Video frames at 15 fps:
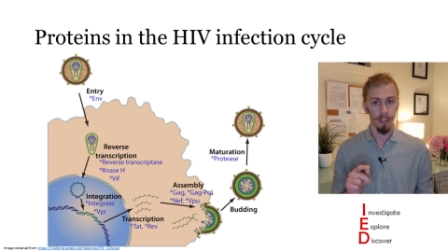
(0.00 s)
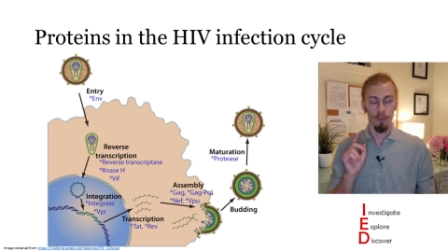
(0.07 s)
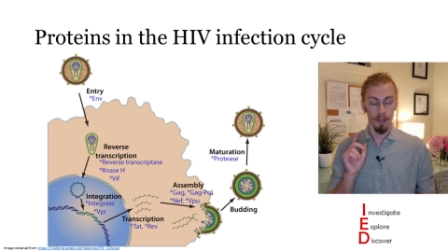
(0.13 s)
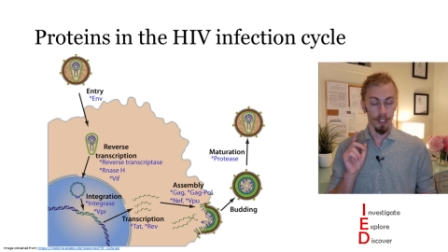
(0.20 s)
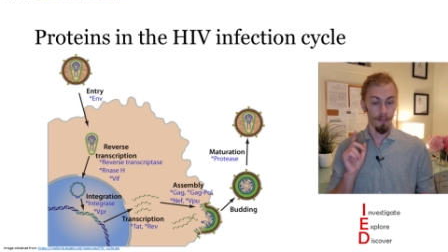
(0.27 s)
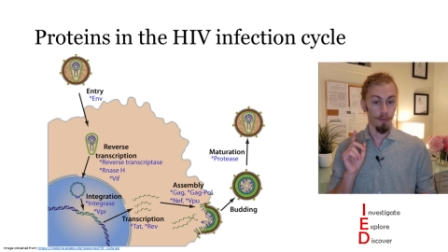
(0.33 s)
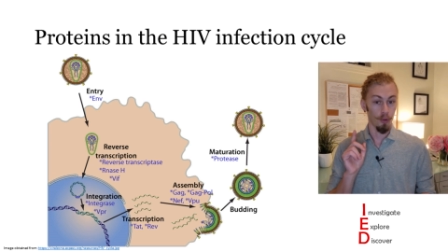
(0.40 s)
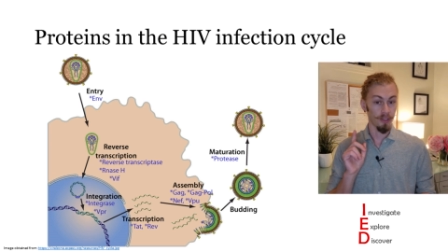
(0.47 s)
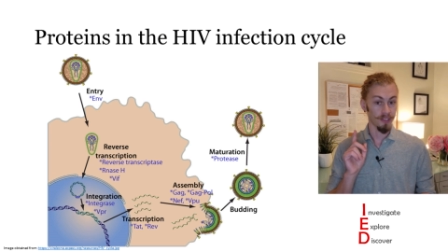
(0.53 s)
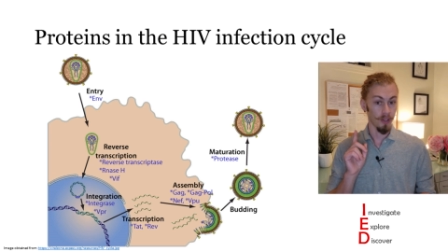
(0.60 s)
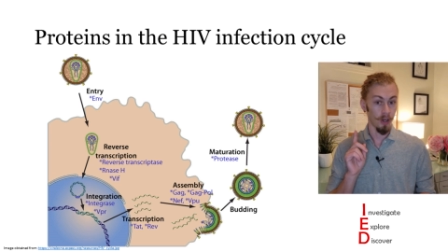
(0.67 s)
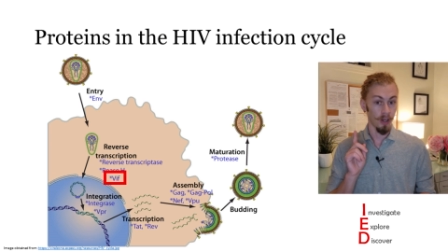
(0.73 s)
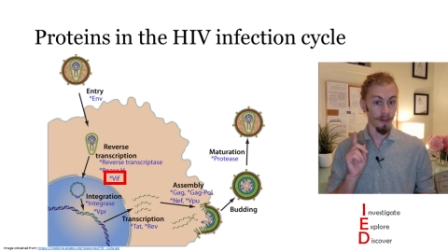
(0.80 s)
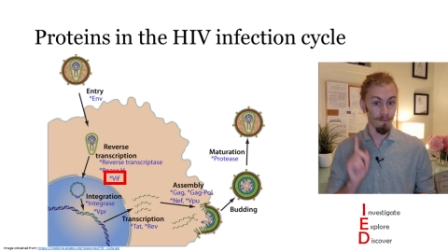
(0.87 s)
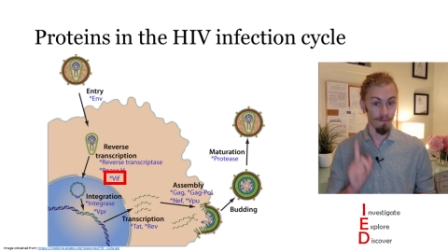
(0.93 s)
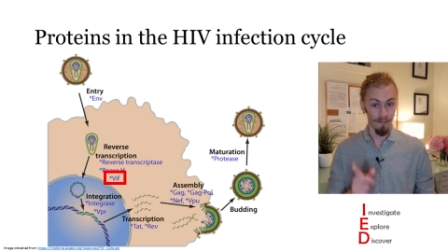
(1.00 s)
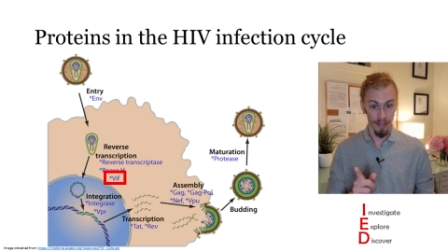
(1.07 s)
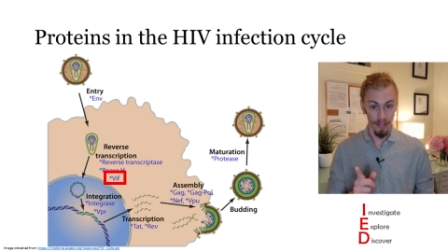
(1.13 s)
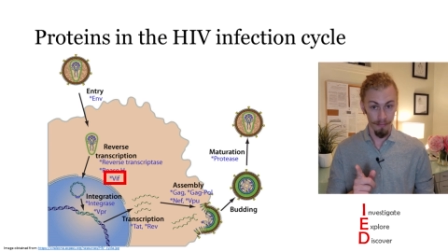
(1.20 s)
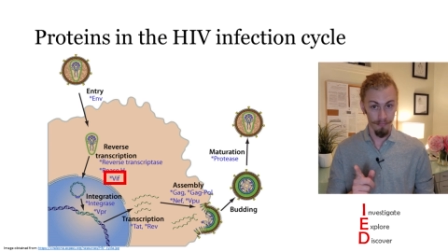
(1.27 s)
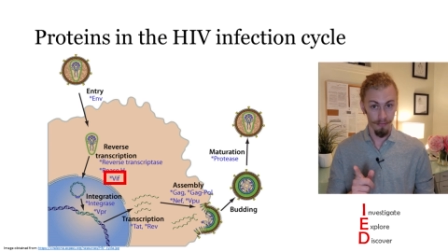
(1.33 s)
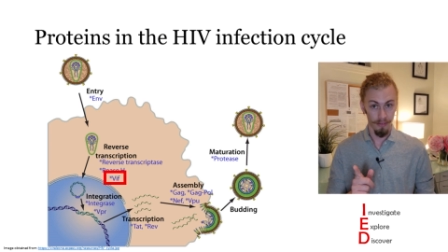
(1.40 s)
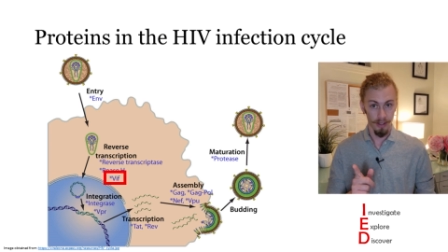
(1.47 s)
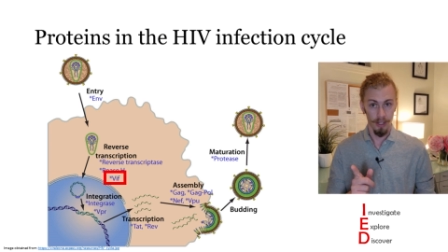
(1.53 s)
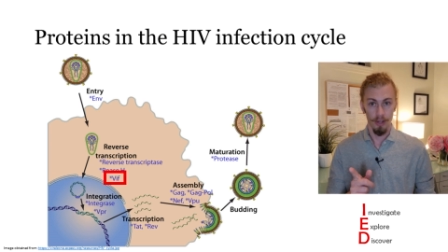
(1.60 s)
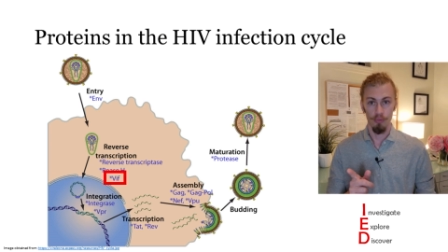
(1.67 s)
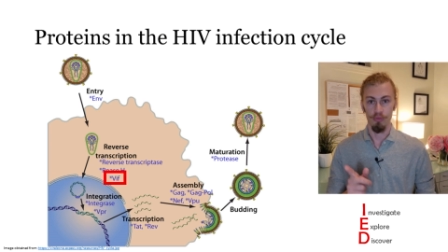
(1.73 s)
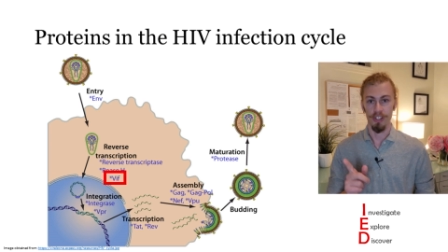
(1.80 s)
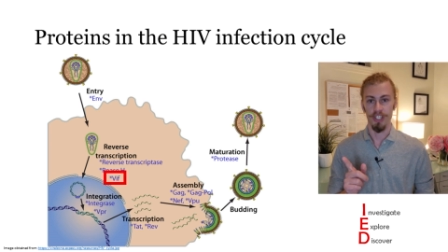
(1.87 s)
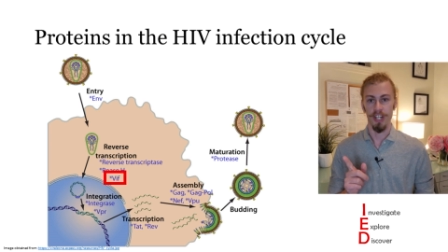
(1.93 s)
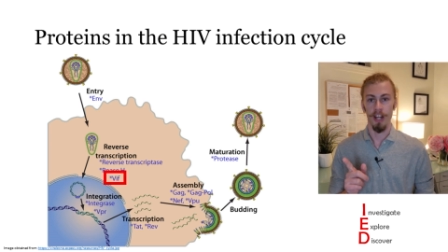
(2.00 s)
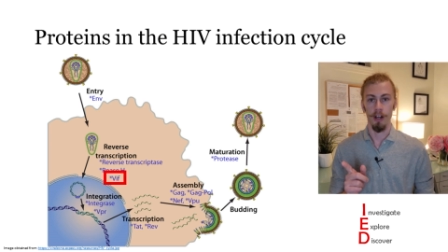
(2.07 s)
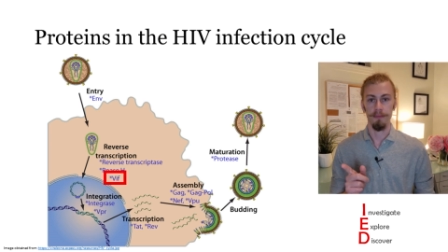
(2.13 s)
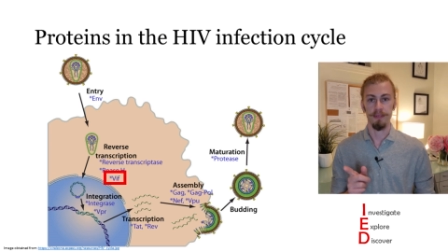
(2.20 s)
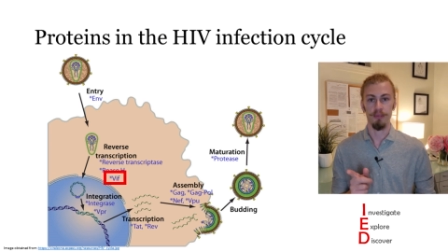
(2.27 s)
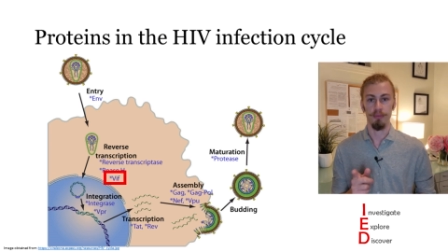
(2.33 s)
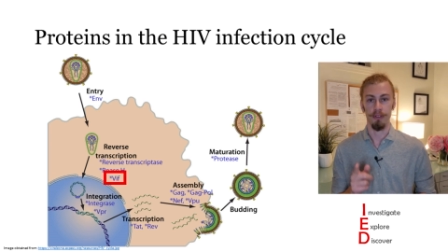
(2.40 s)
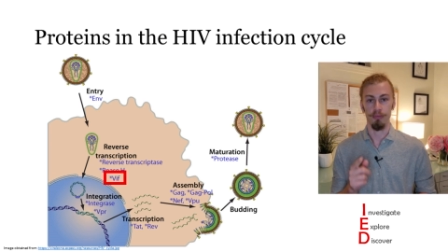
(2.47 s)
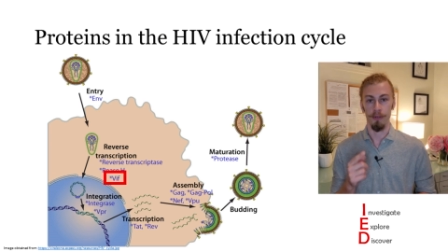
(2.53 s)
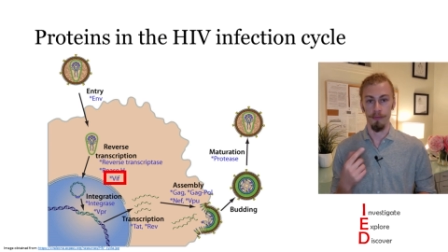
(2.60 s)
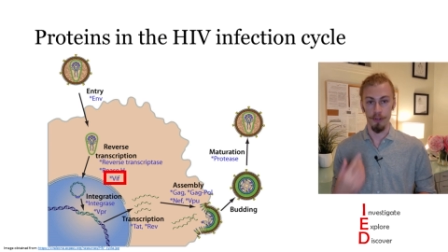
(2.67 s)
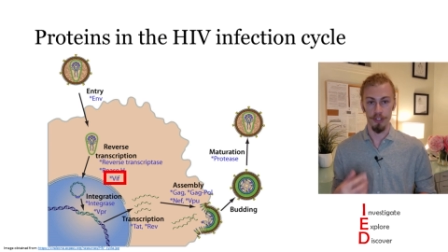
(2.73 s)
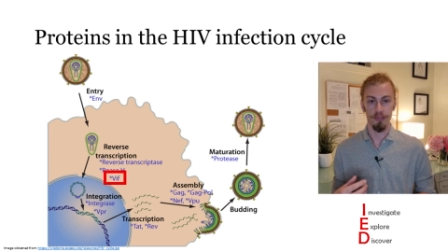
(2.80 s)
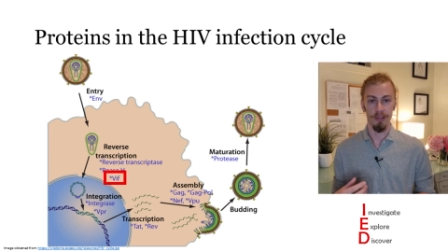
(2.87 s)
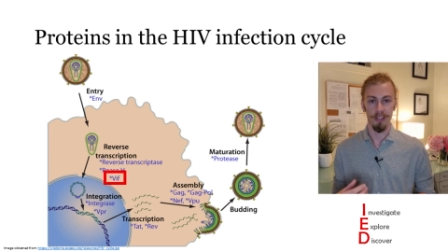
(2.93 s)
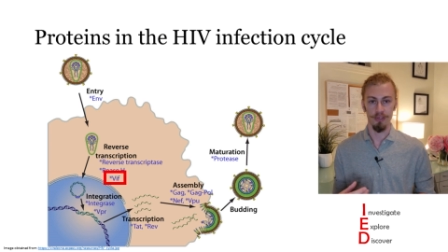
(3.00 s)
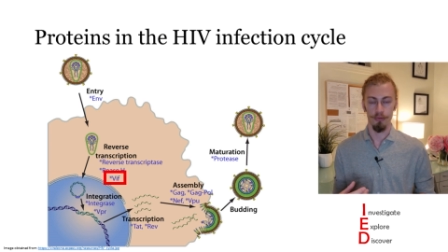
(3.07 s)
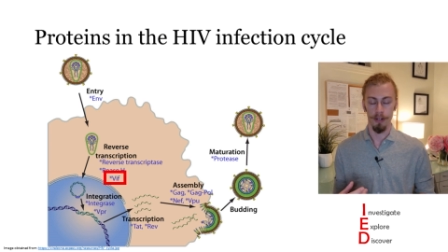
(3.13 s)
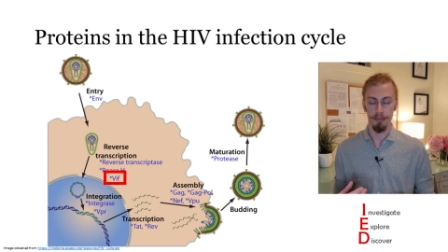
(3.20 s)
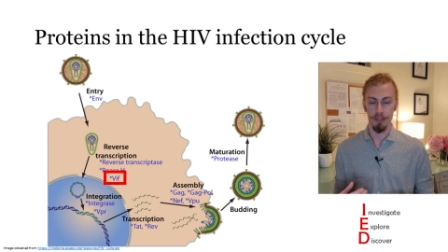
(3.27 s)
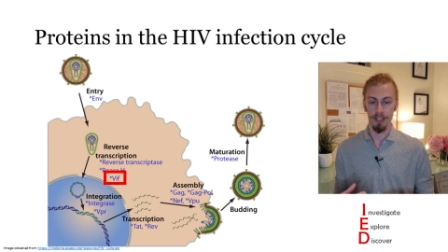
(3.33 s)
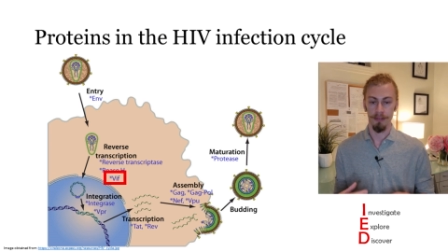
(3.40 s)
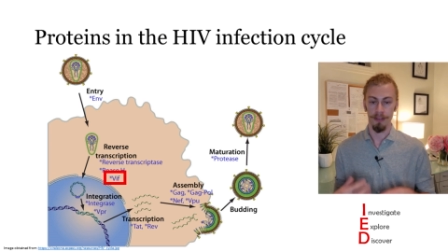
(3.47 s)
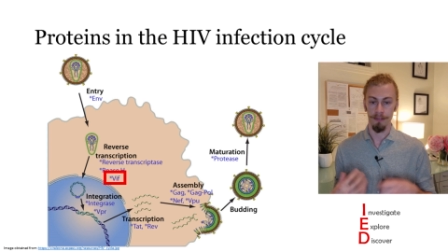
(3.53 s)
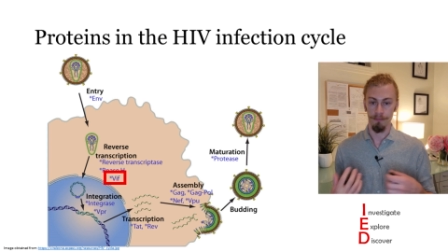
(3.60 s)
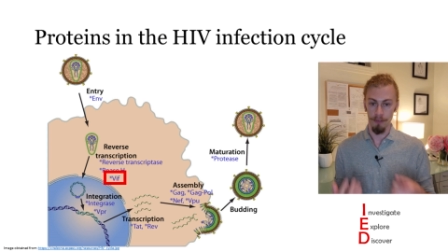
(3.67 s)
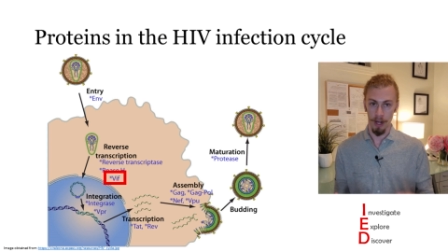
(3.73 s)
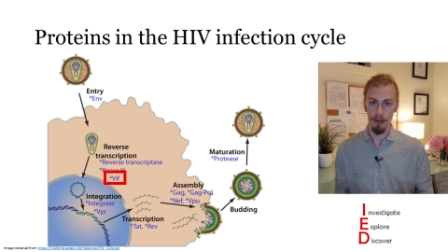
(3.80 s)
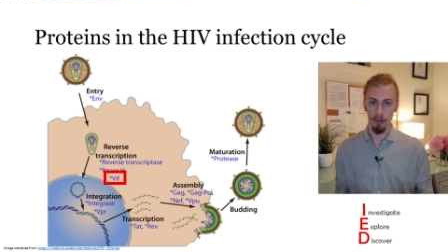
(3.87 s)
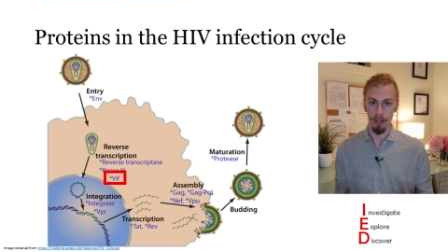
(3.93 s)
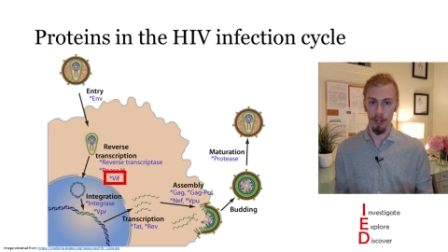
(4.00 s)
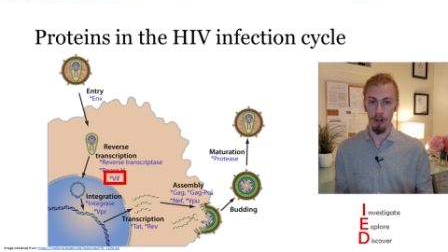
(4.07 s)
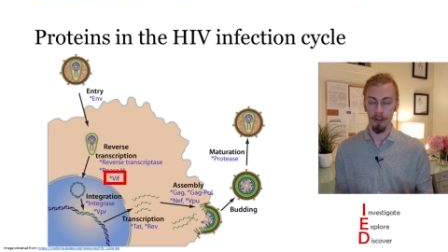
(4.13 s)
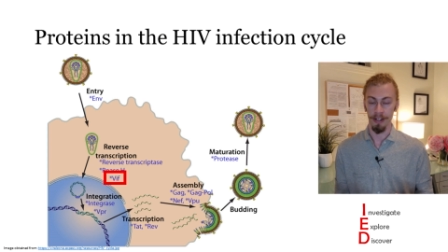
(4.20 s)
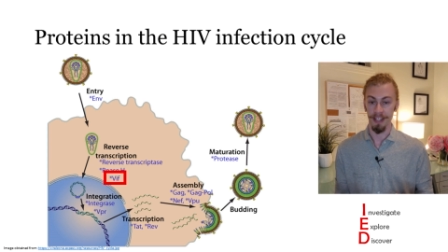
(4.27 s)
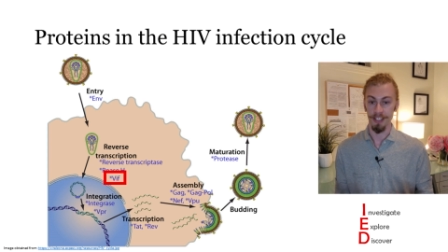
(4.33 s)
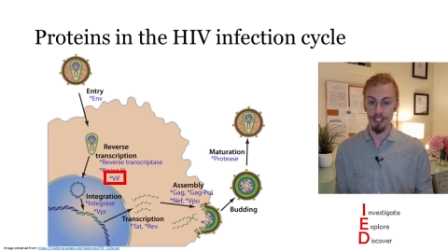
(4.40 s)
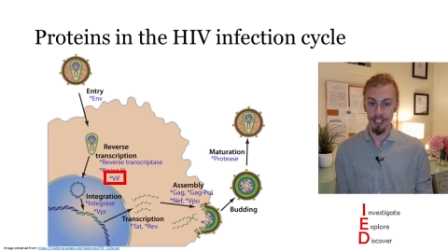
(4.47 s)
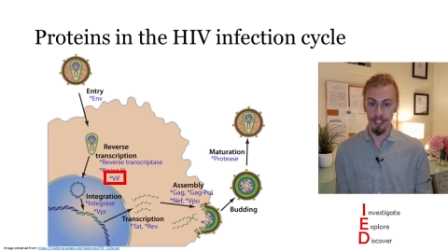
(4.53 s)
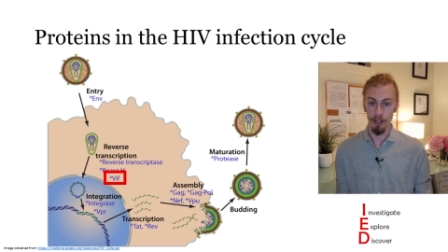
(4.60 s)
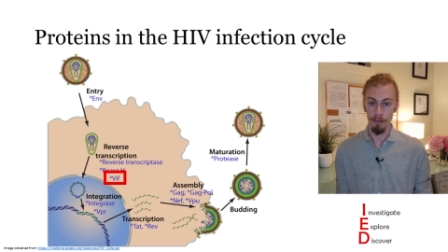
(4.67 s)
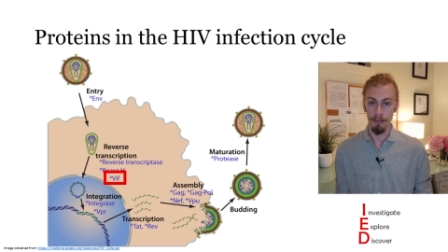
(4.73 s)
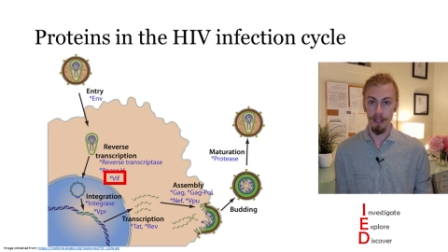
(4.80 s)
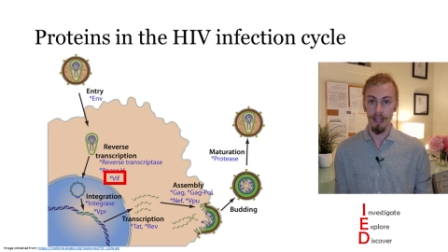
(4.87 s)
We're going to focus on VIF, which helps with reverse transcription of the viral RNA genome,